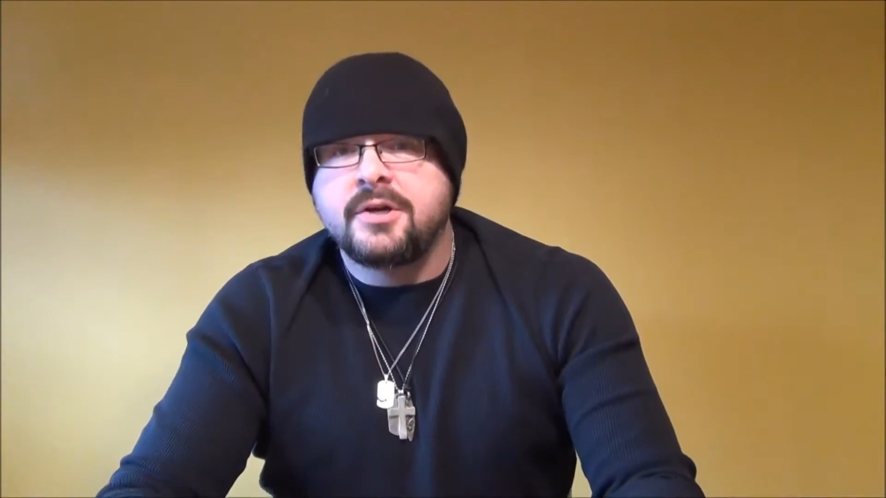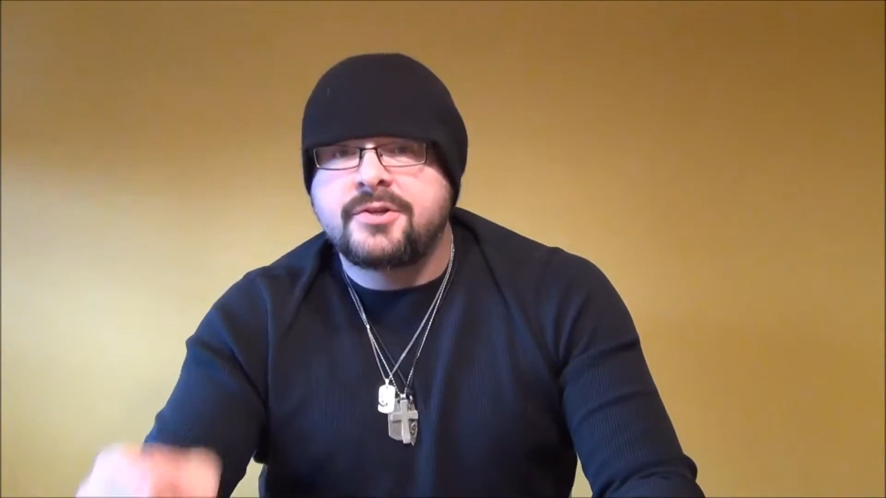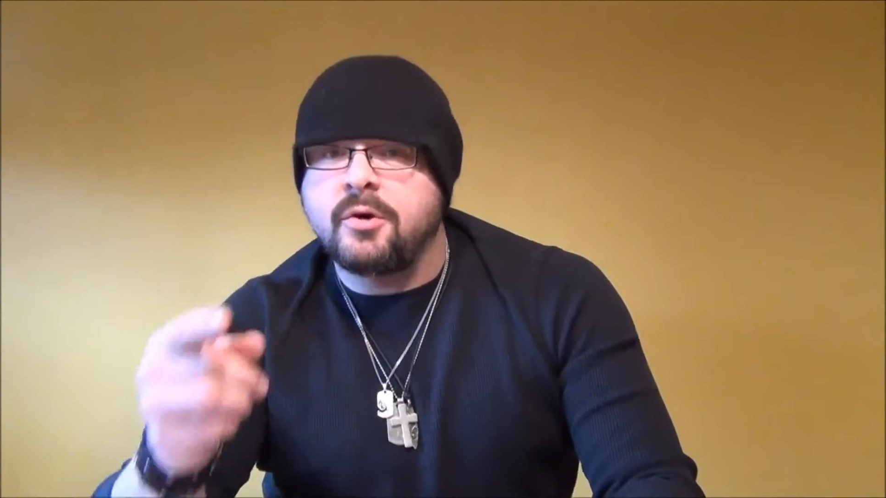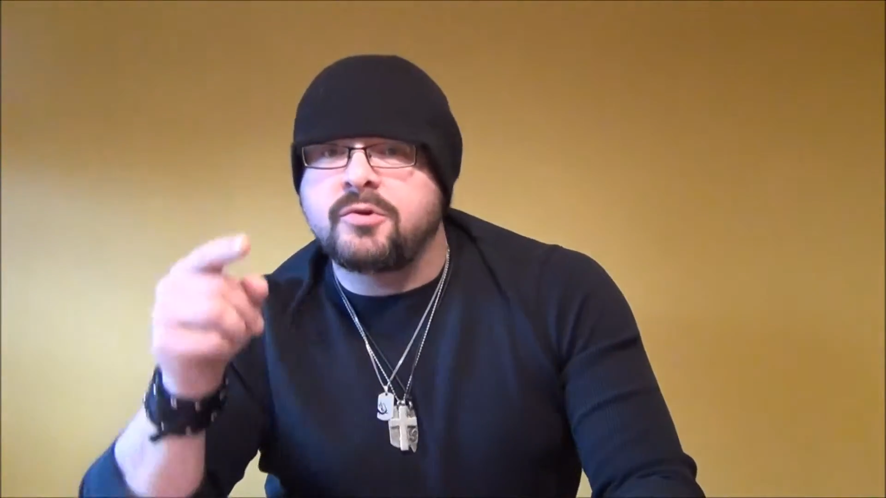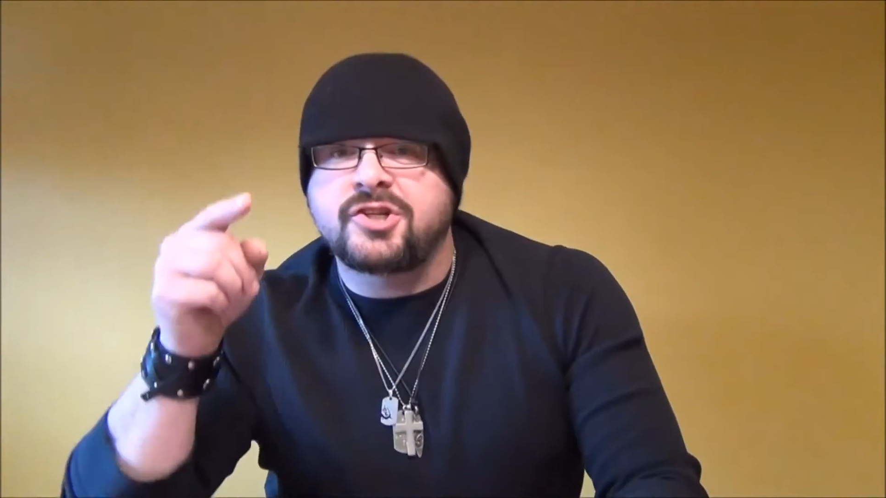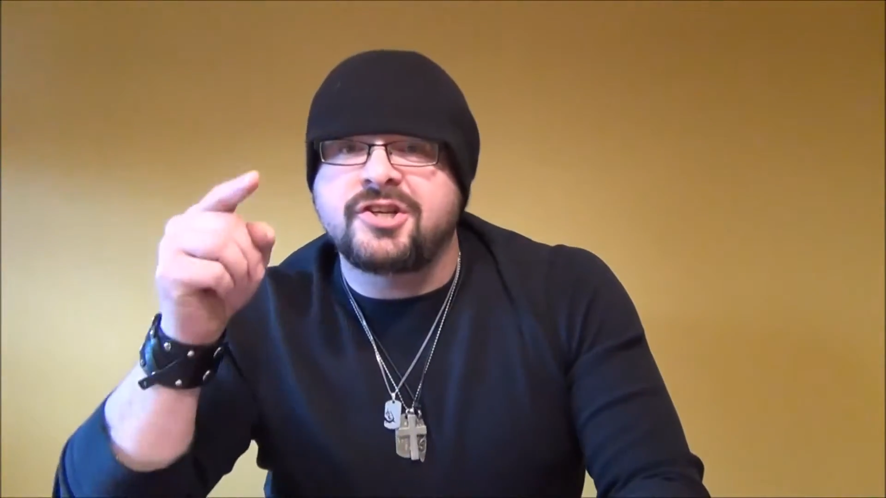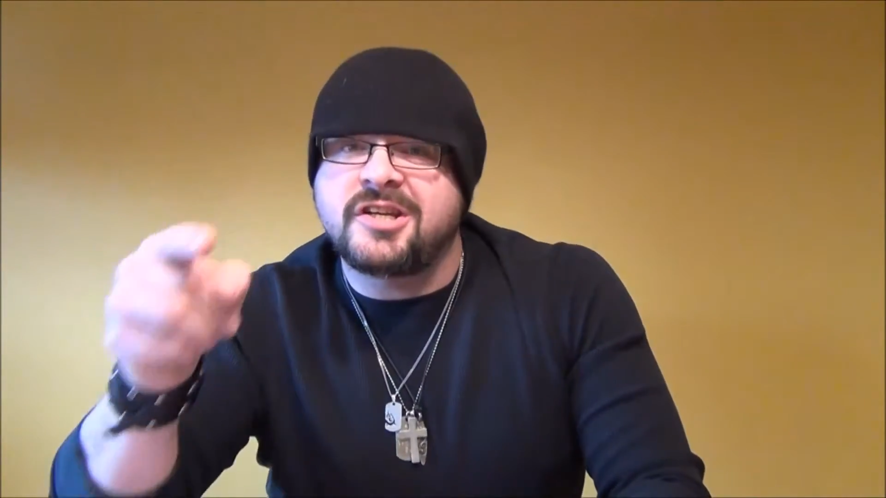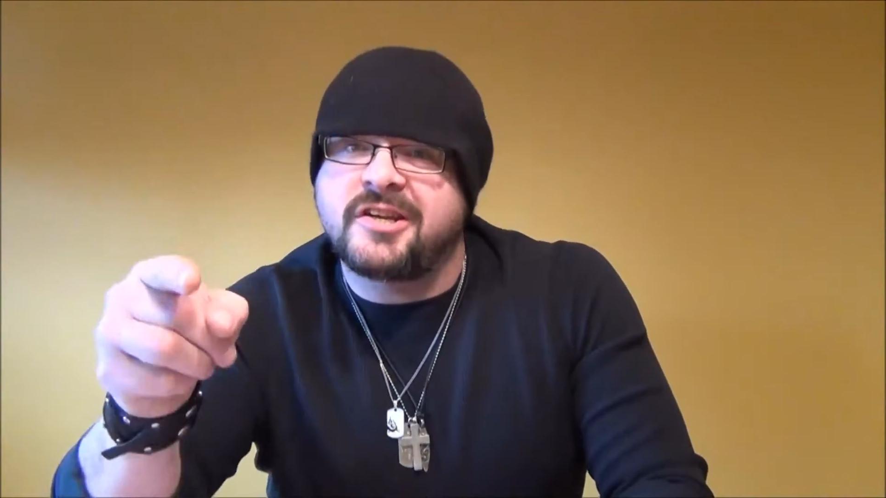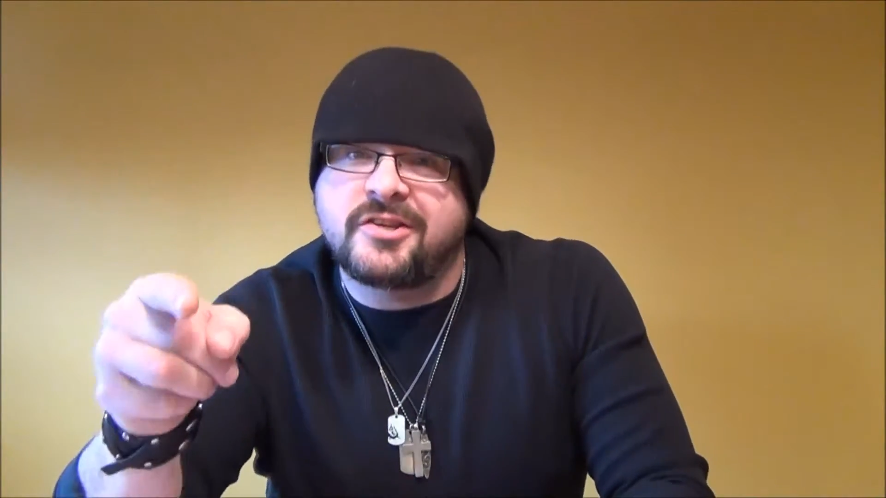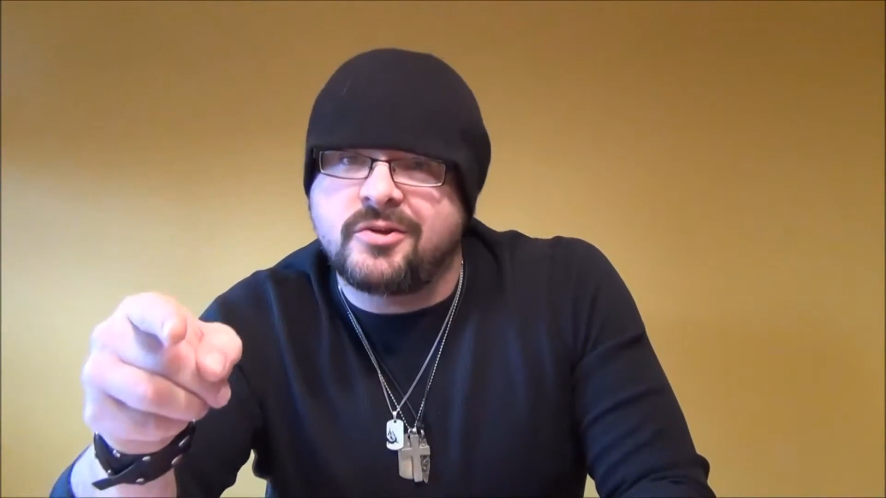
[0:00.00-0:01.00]
Joe, what you
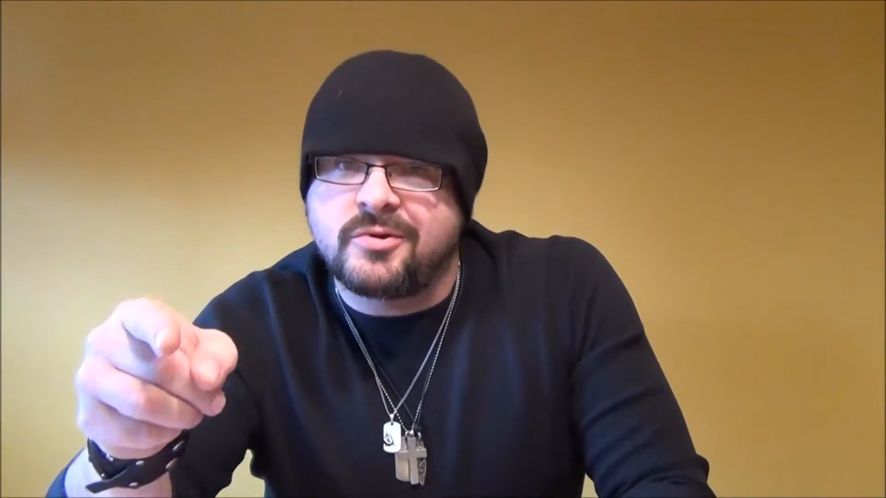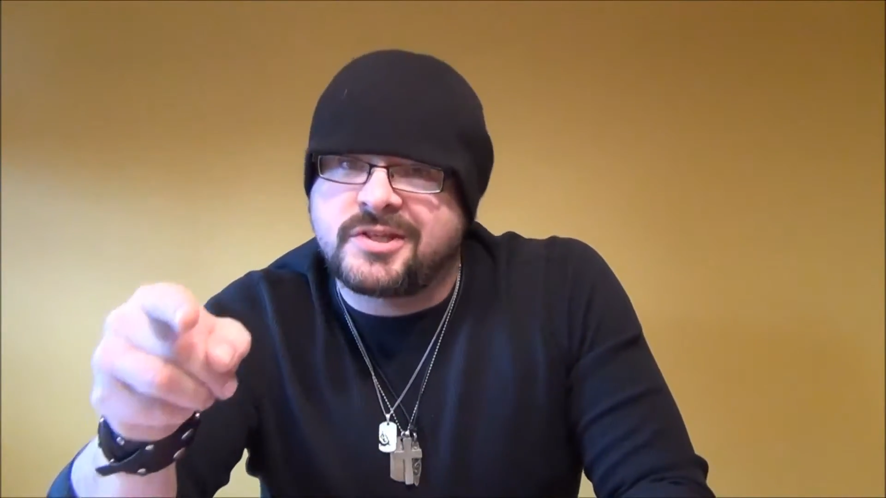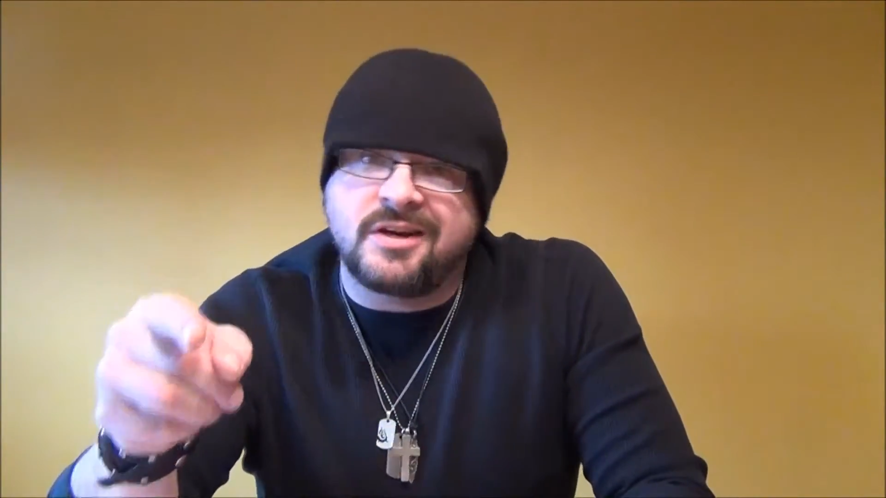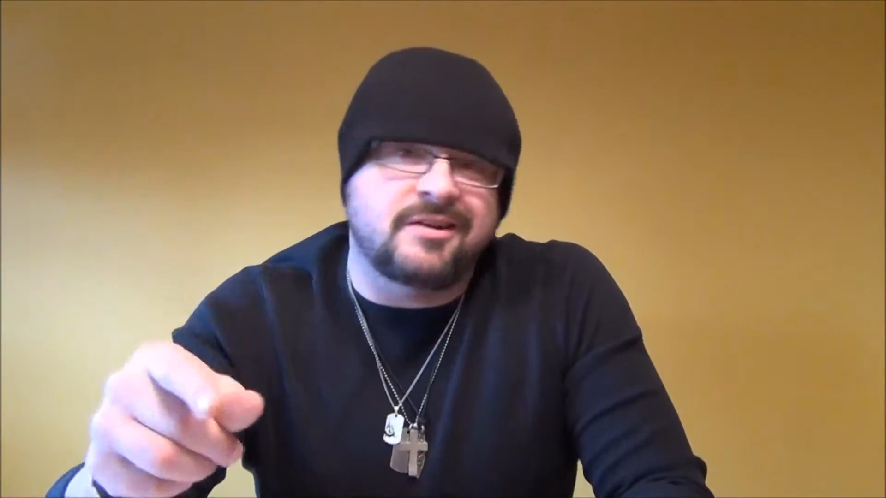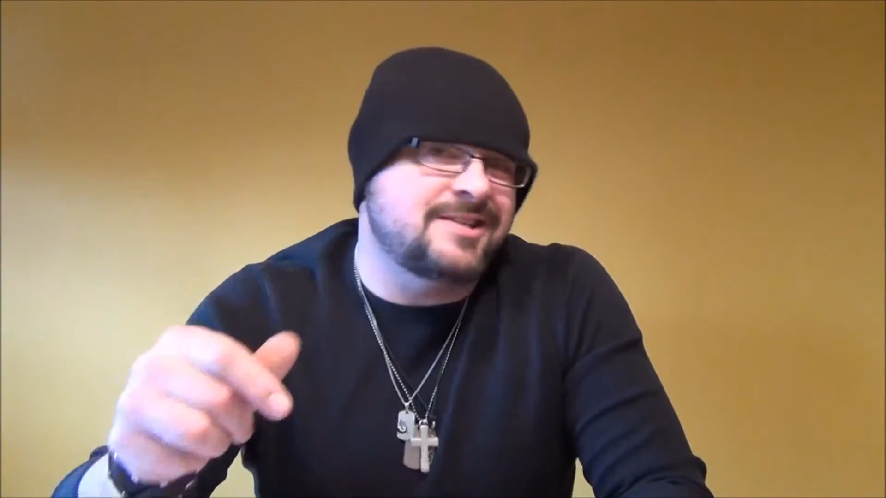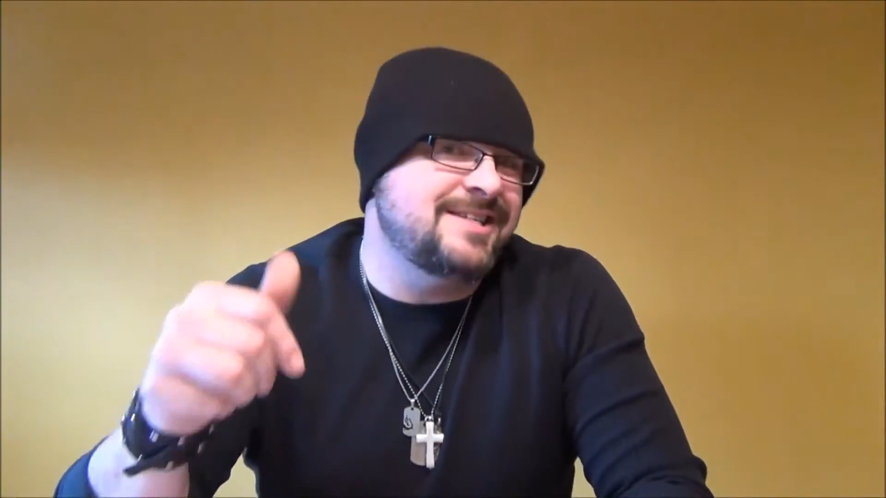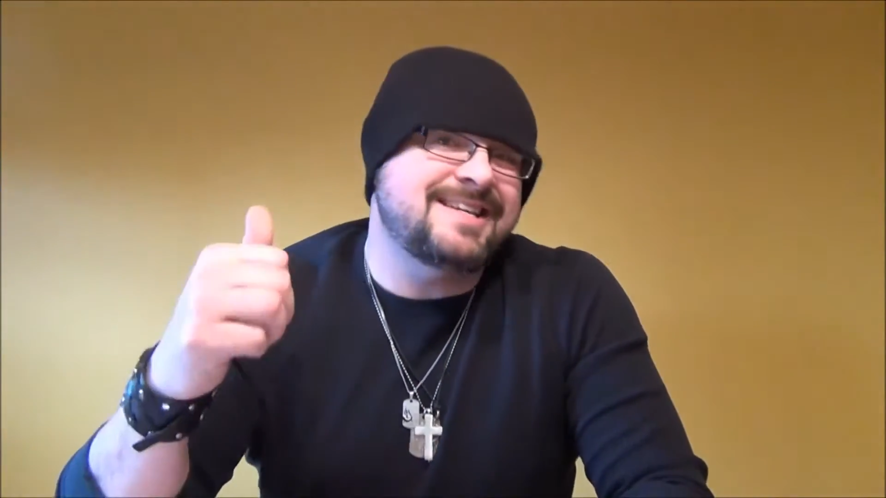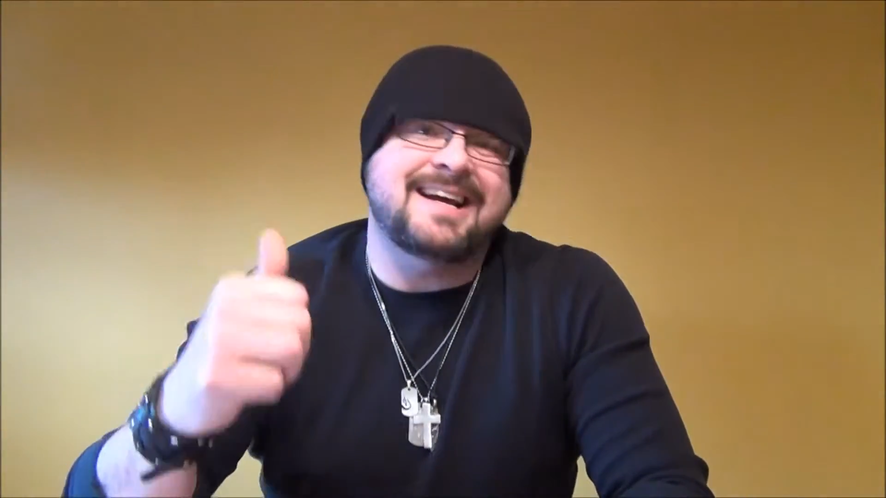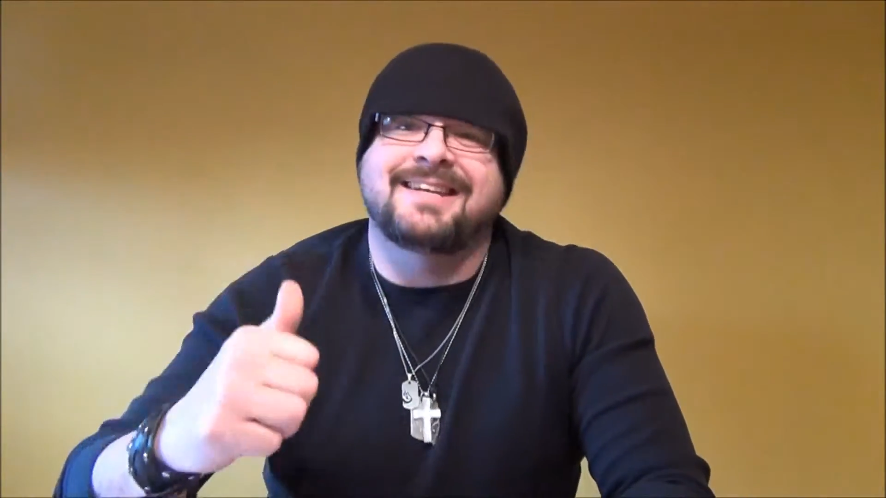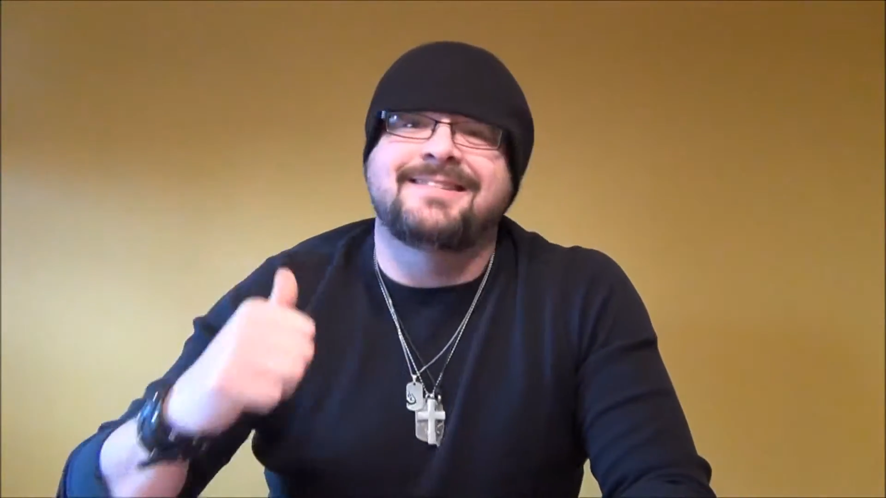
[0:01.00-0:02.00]
need to do is tell her that
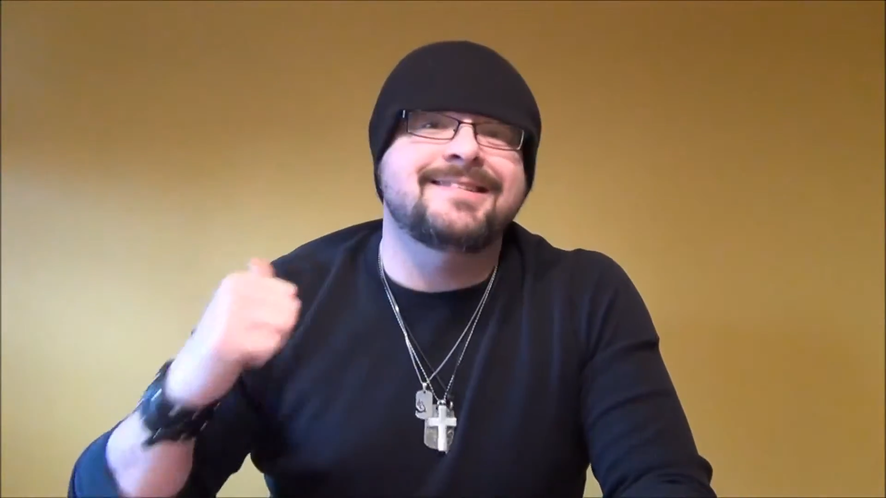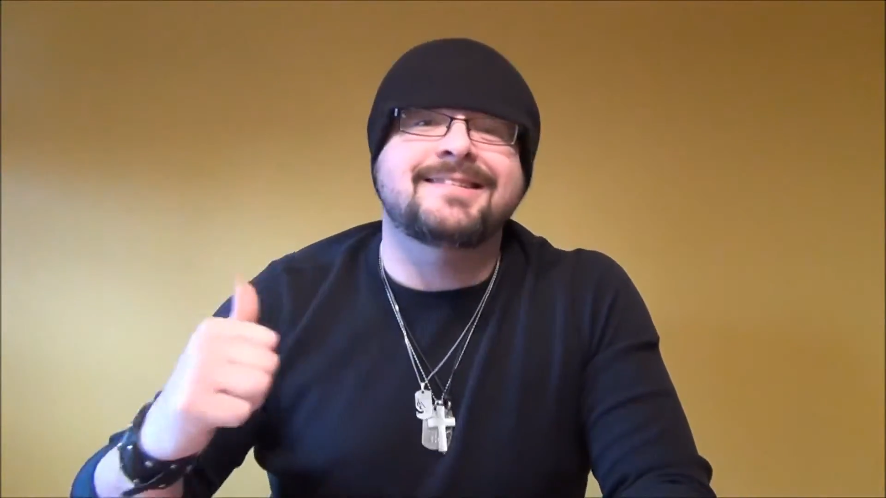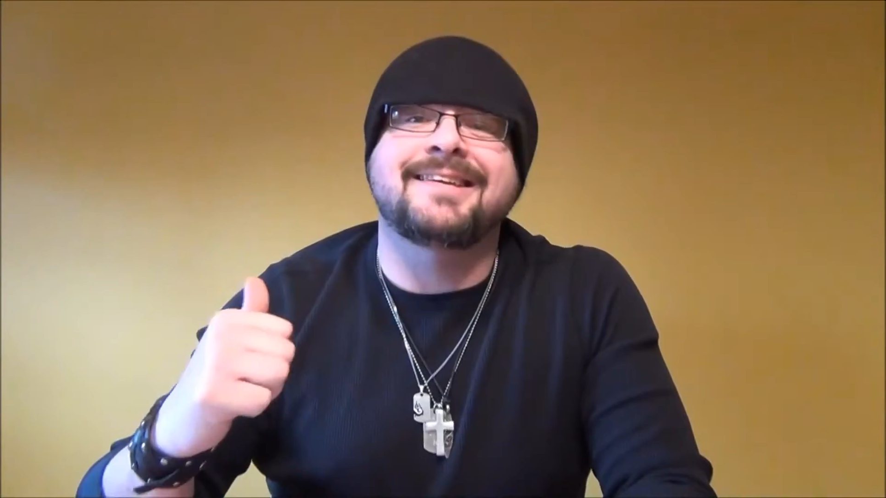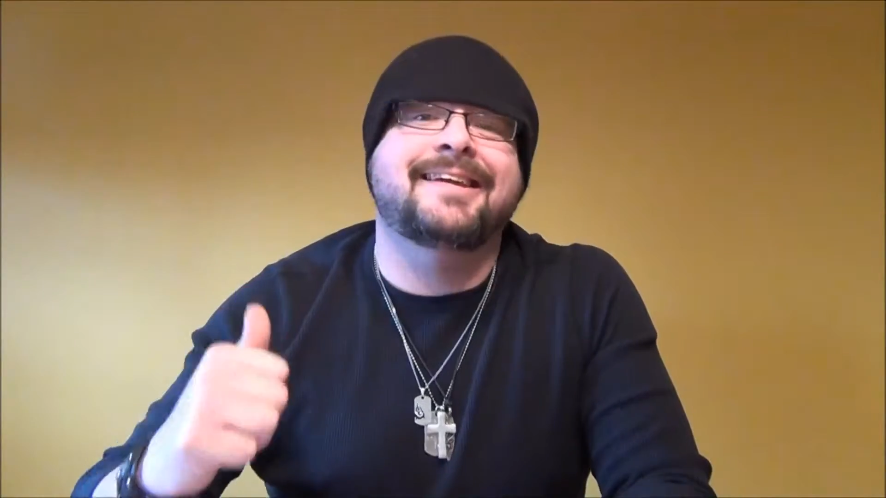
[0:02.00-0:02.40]
she's acting just